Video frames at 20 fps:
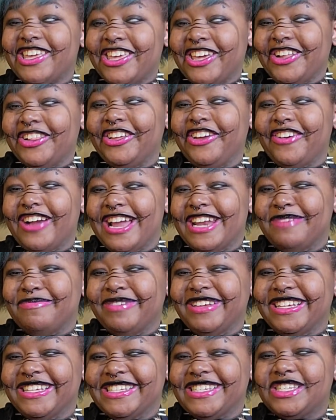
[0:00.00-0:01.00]
Kill your
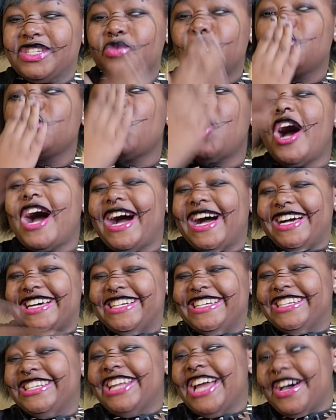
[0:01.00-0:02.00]
enemies. Mwah!
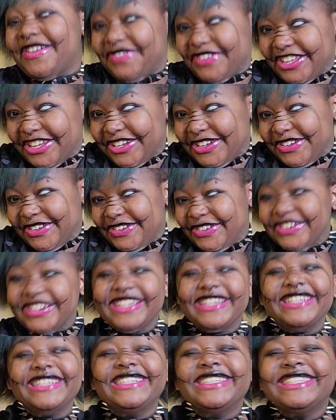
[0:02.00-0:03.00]
Love you!